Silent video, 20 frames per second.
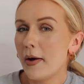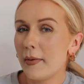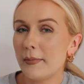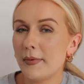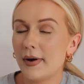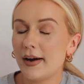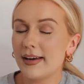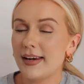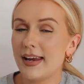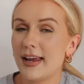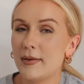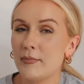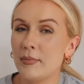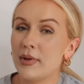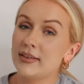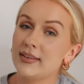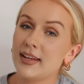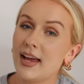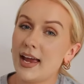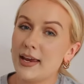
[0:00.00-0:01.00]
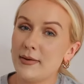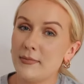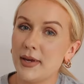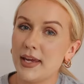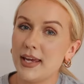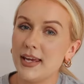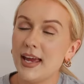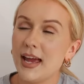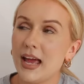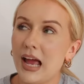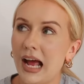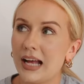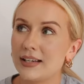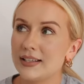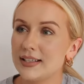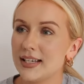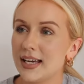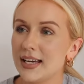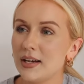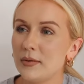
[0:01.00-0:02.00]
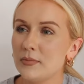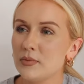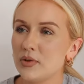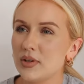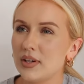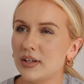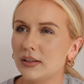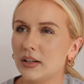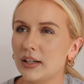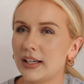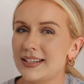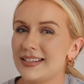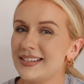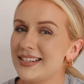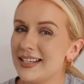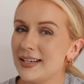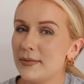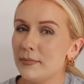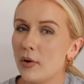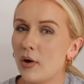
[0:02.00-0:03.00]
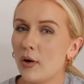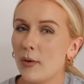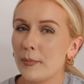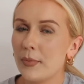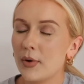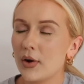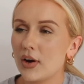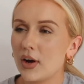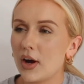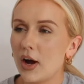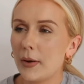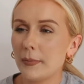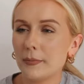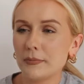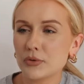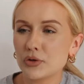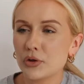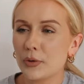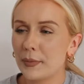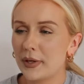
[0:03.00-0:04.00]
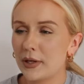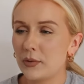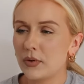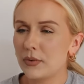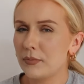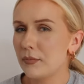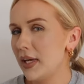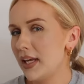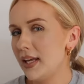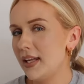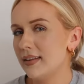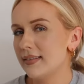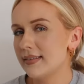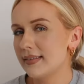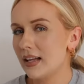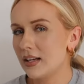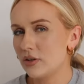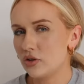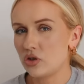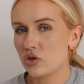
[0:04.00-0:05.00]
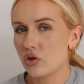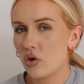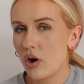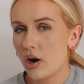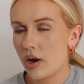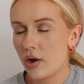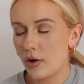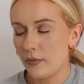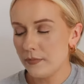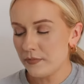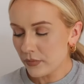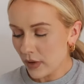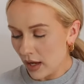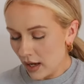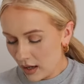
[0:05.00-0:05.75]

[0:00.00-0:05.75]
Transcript: My name is Amy and today I'm doing like a Depop come shopping with me slash try on.